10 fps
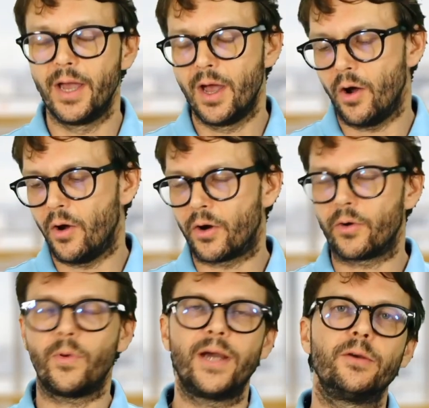Or
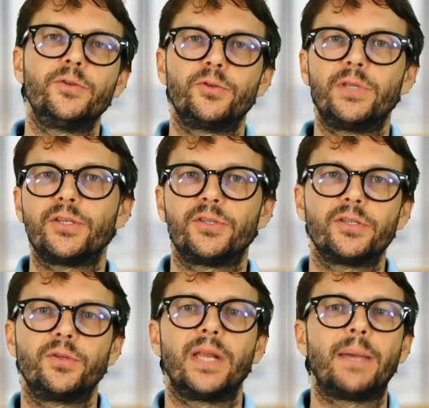why don't you just do
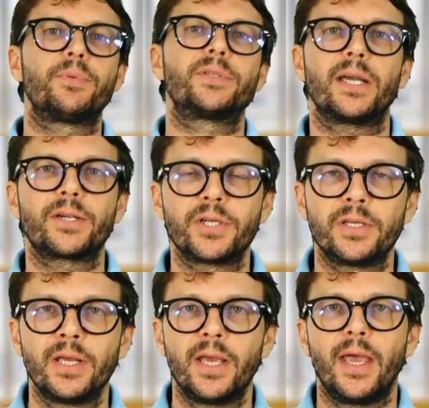liposuction
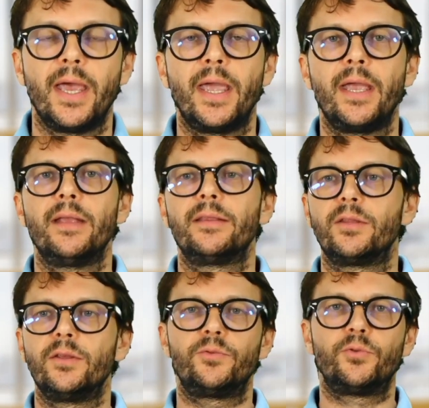and
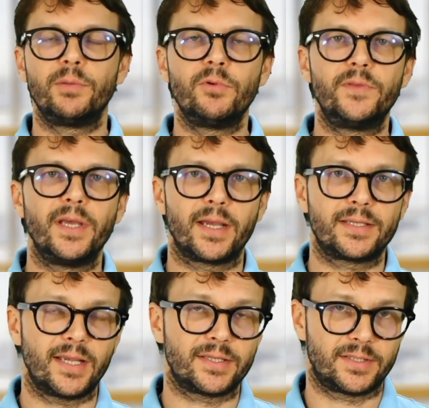to remove the
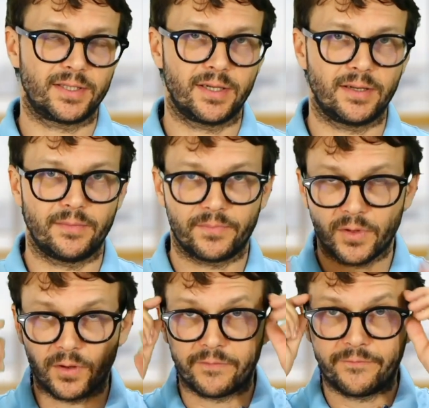excess
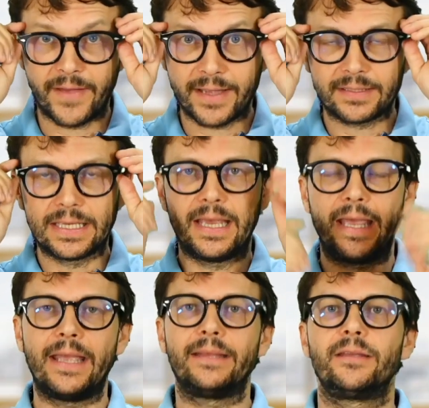of fat
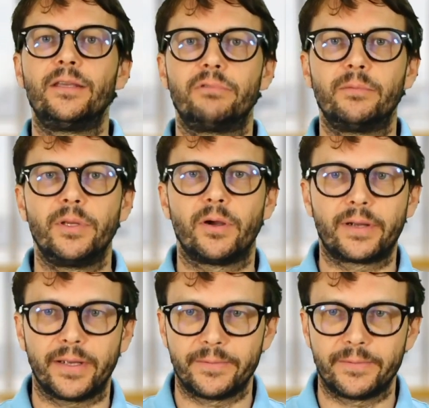and it will be okay?